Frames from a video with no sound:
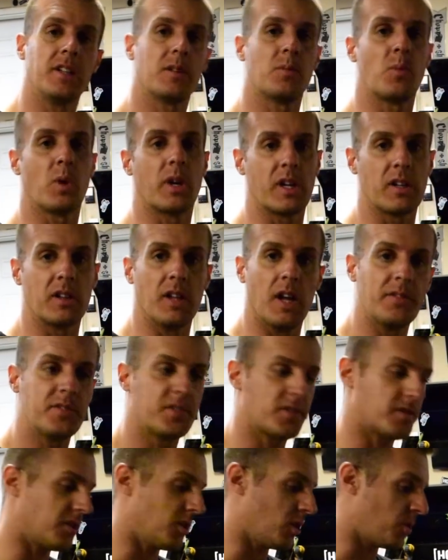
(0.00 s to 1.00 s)
need to wear
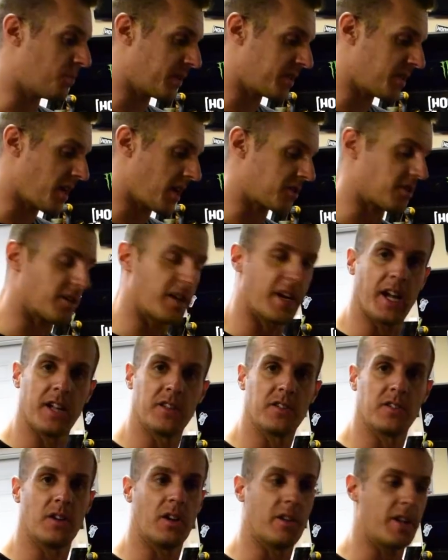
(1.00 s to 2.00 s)
gloves to protect your
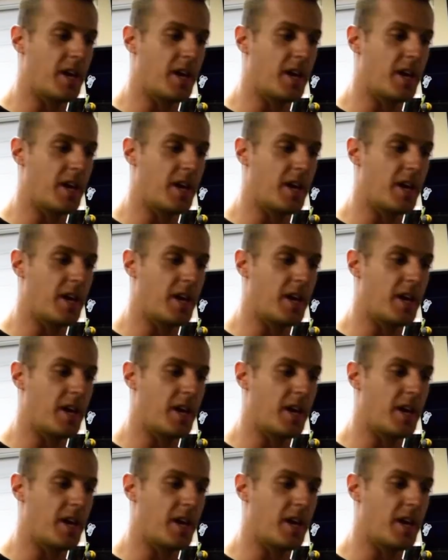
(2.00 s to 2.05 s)
hands and all